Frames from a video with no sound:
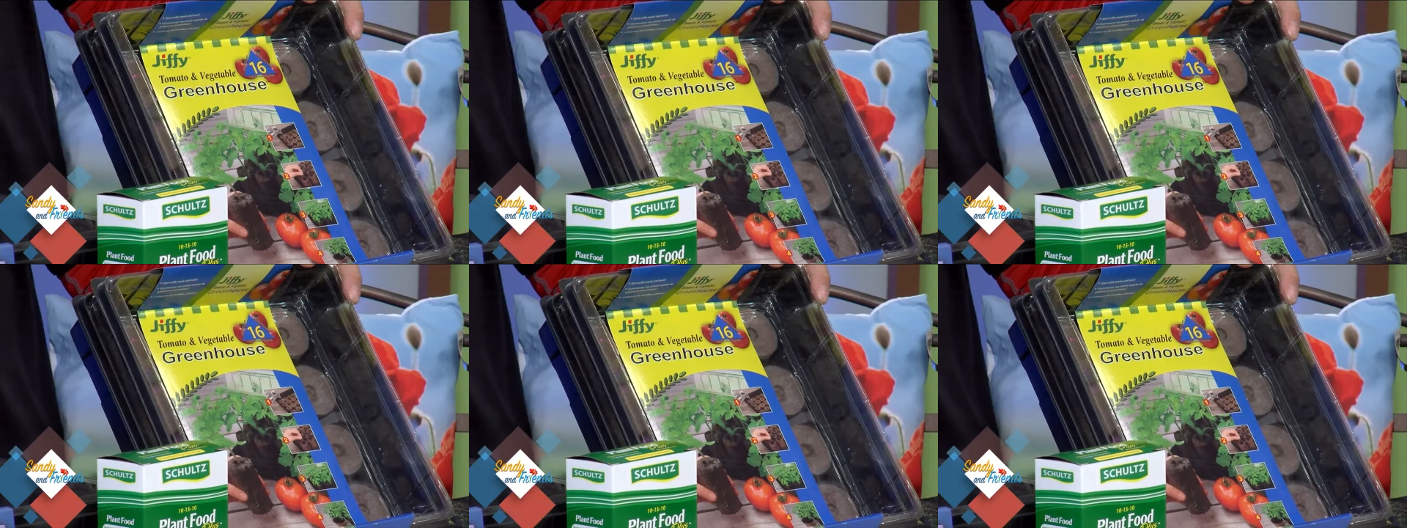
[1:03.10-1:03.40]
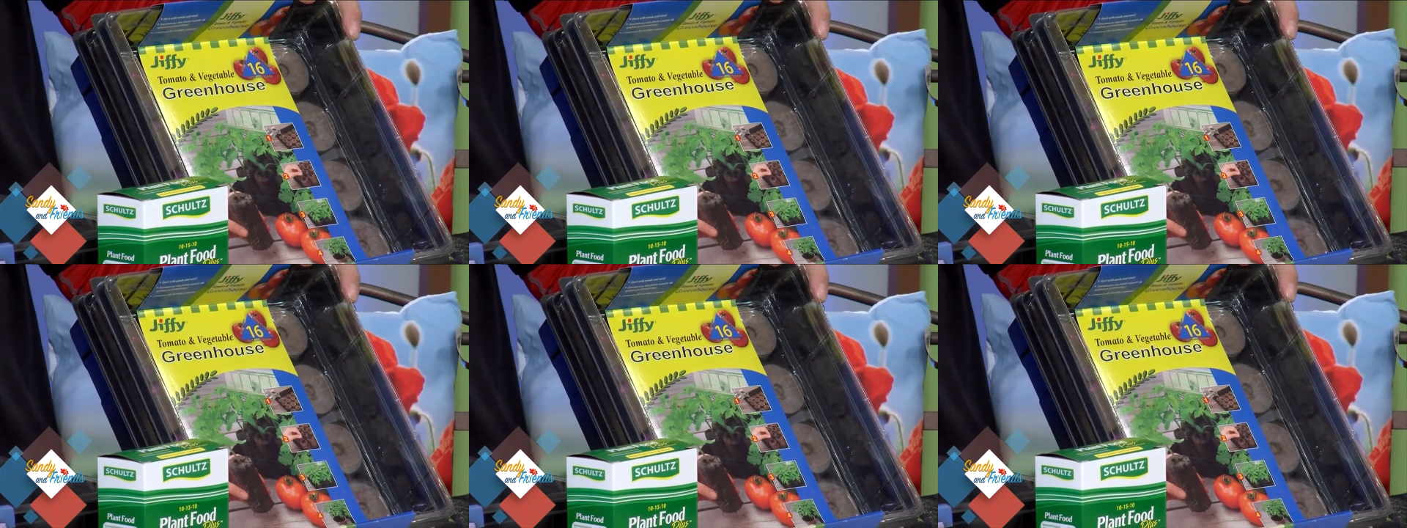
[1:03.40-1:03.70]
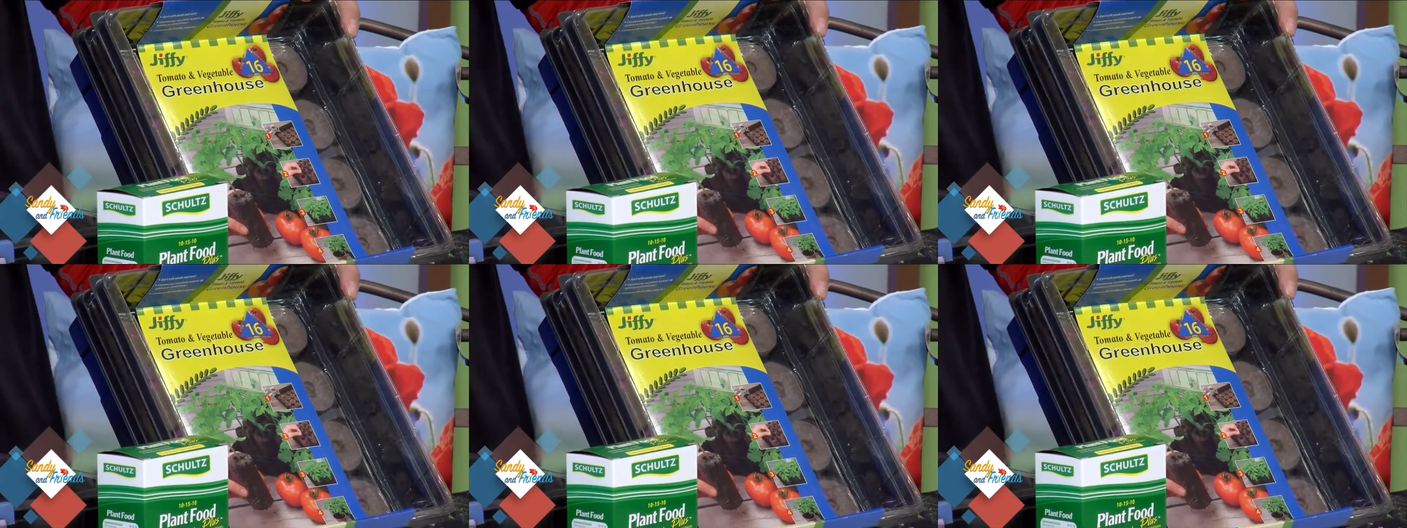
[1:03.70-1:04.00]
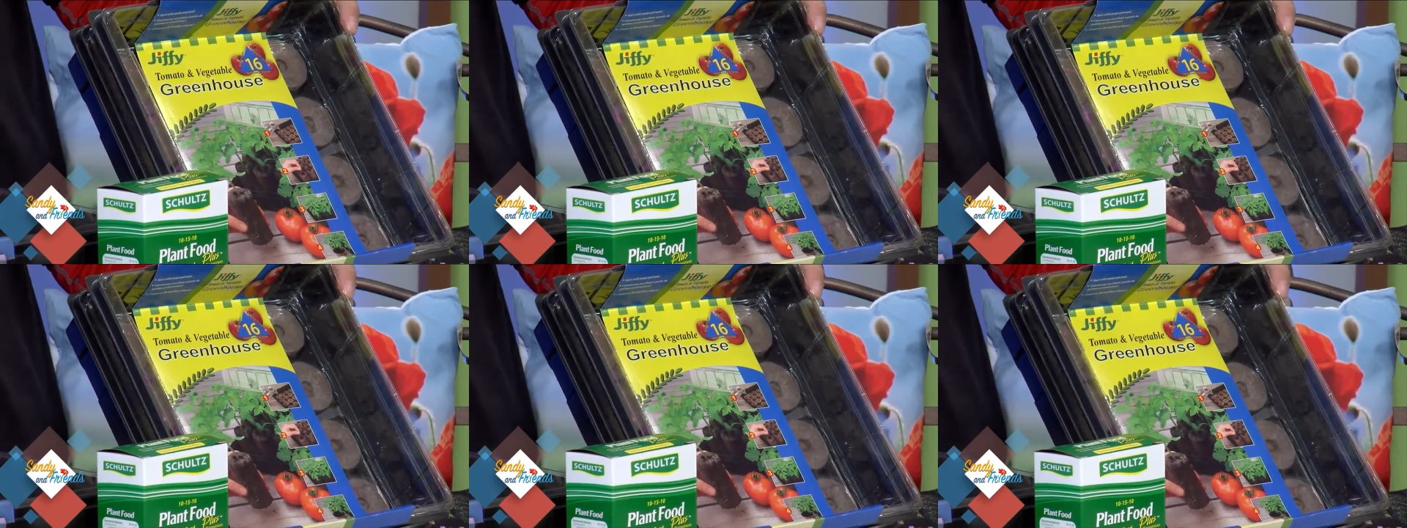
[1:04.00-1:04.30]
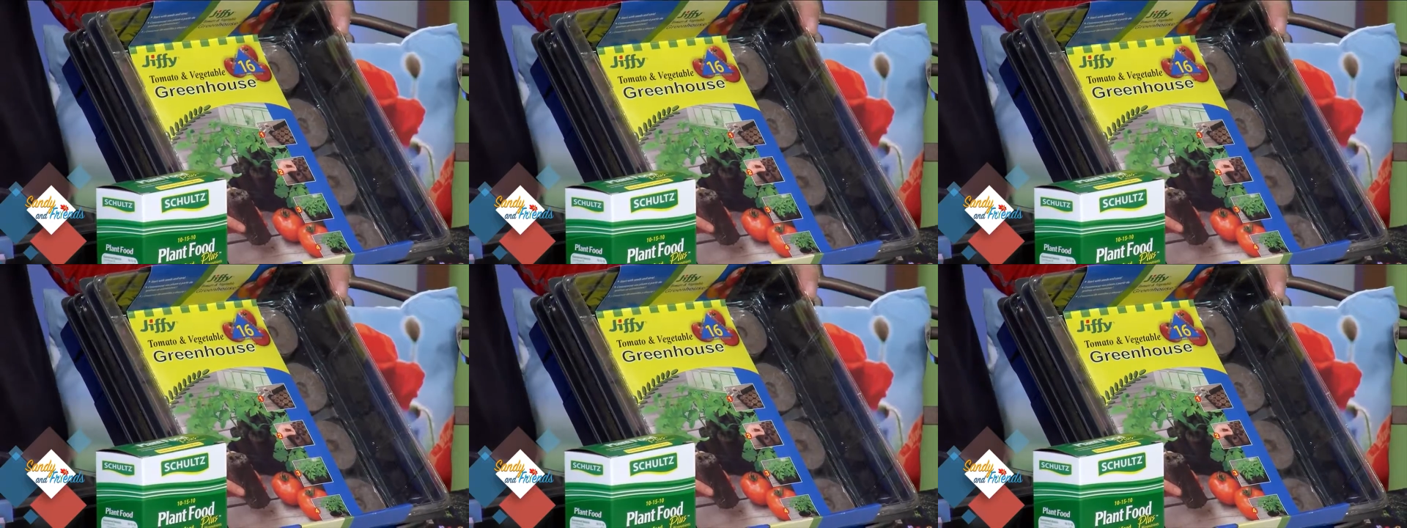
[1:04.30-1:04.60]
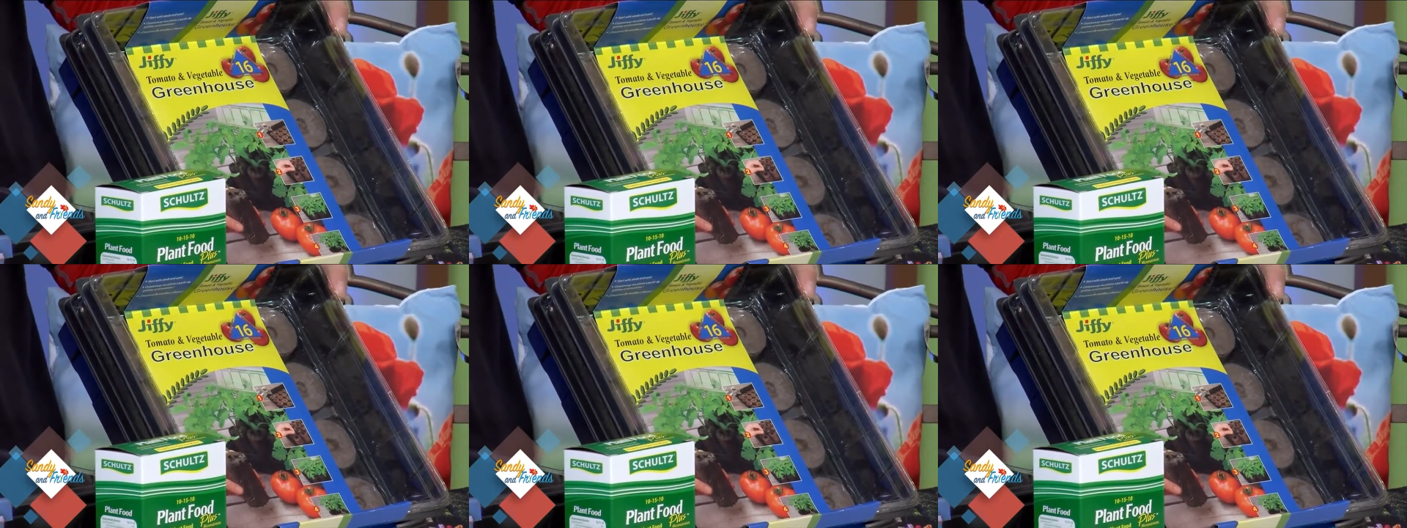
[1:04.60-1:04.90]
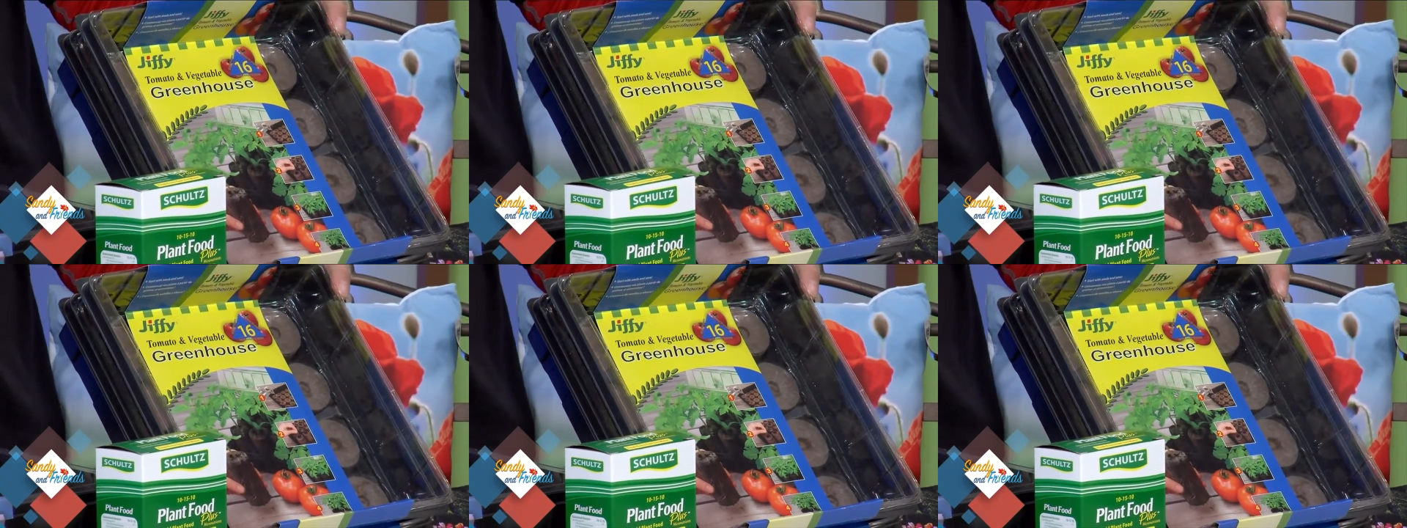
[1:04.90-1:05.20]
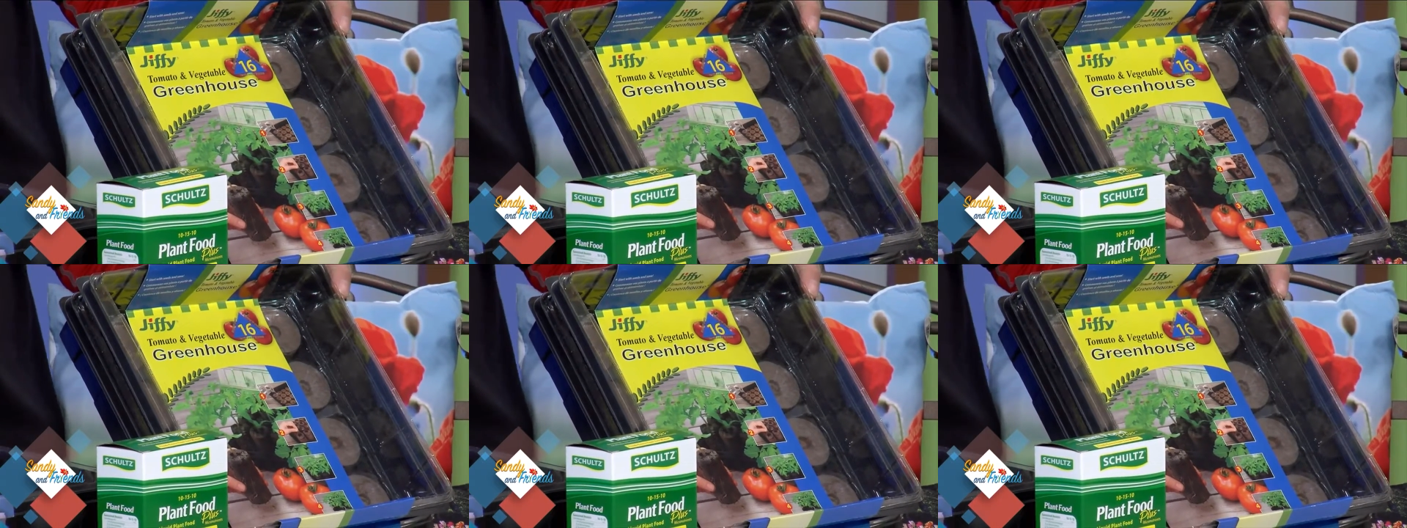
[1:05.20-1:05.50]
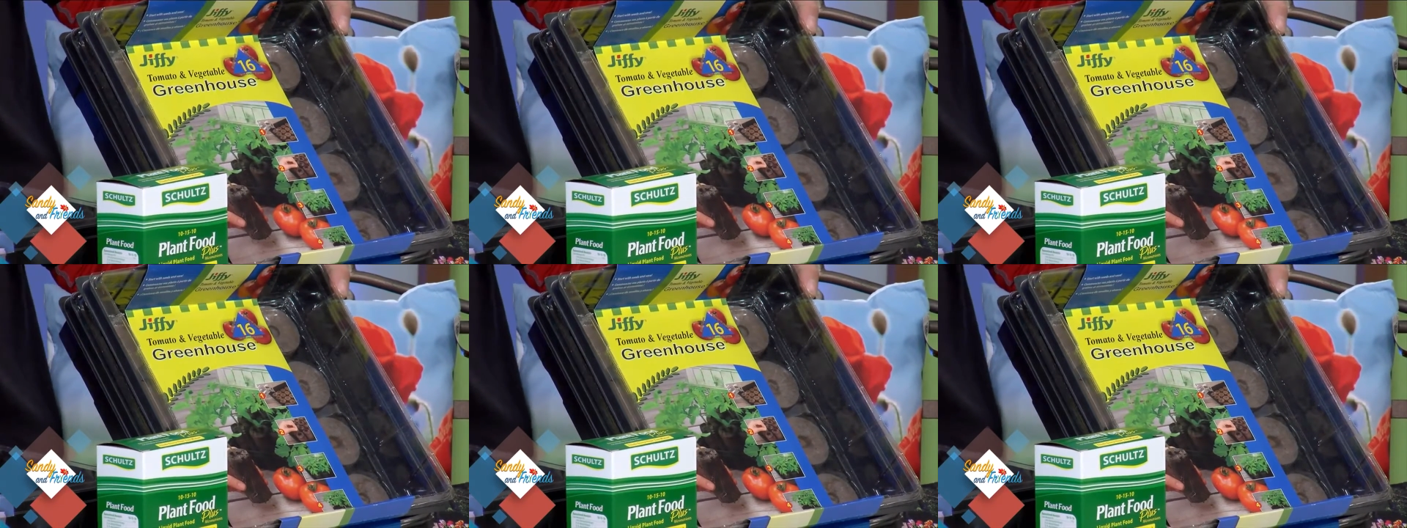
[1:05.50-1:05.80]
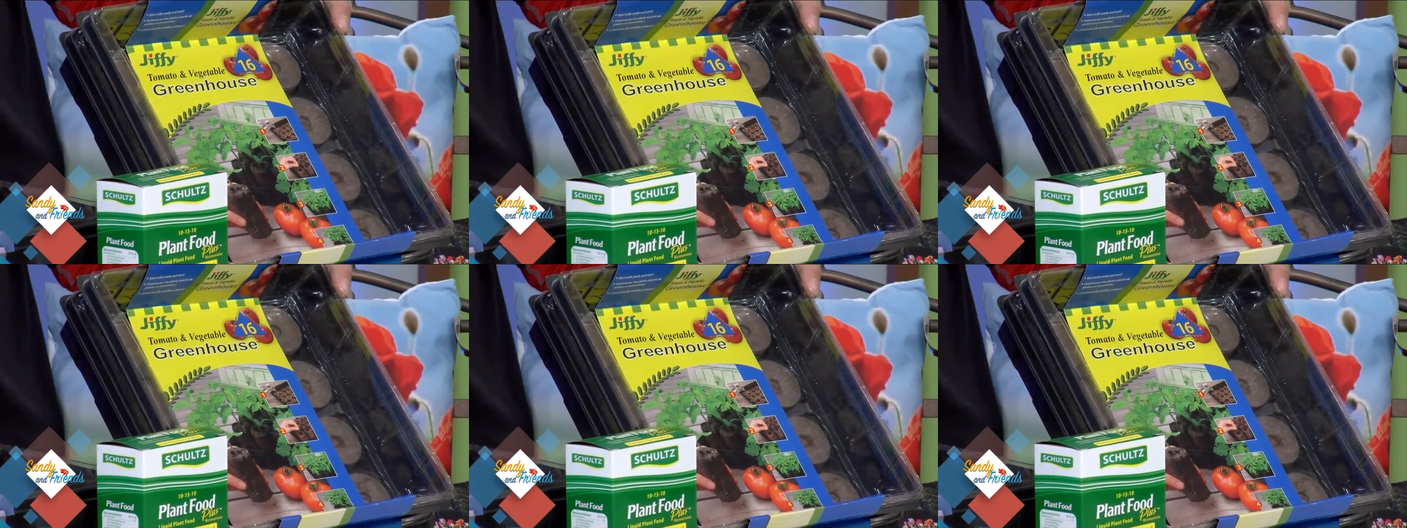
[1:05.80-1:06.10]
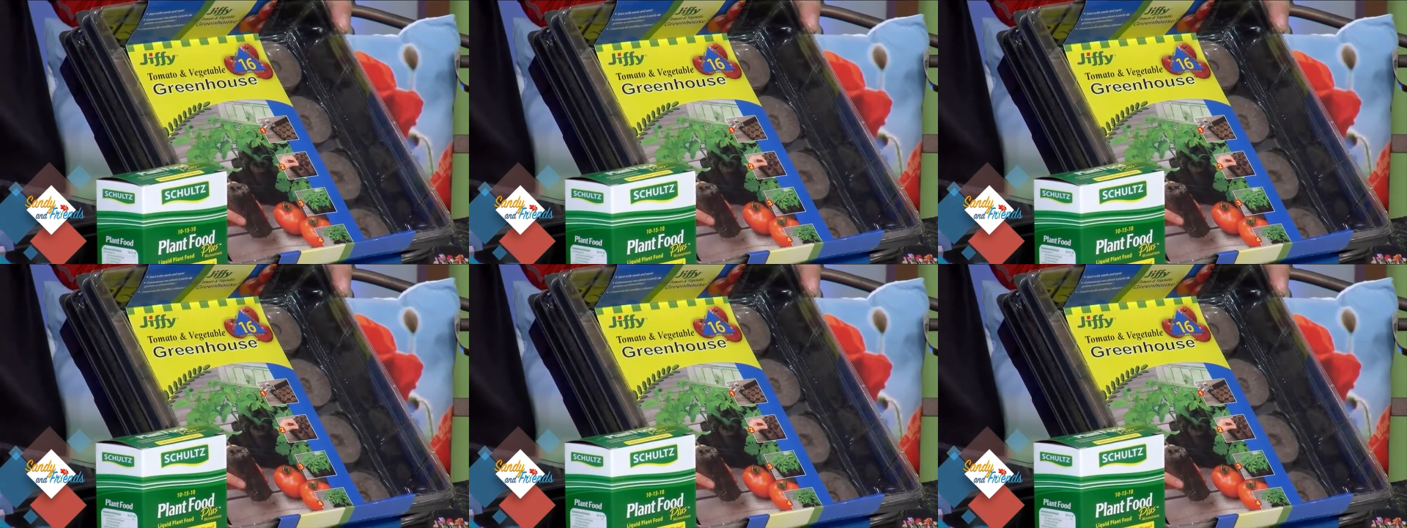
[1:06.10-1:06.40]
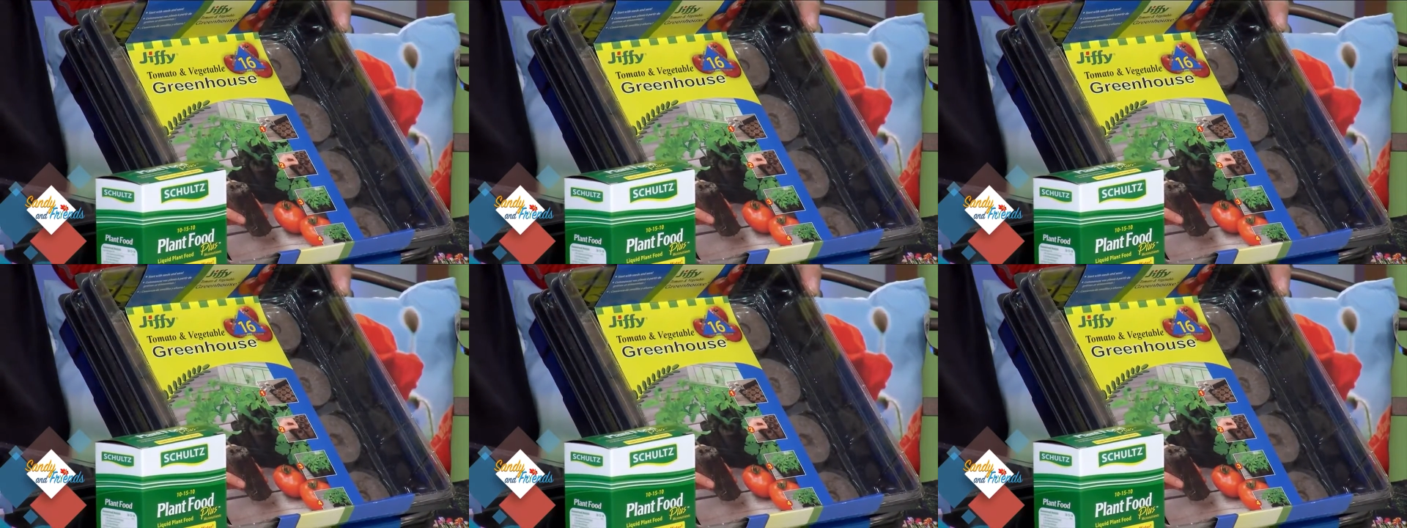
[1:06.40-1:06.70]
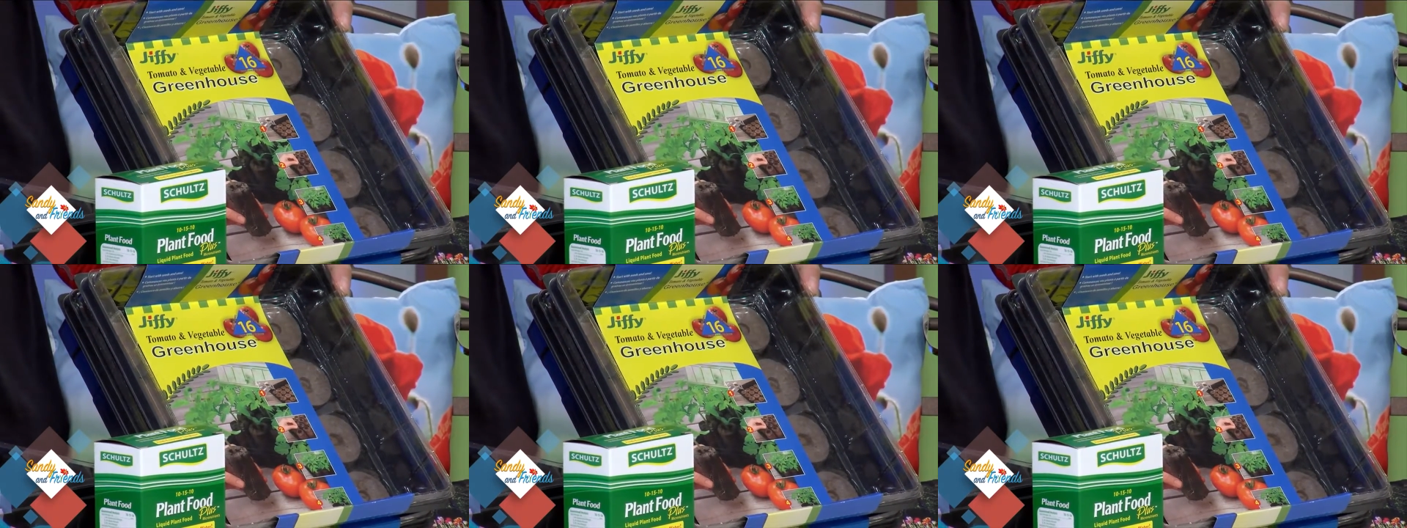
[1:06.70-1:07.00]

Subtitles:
(no speaker visible)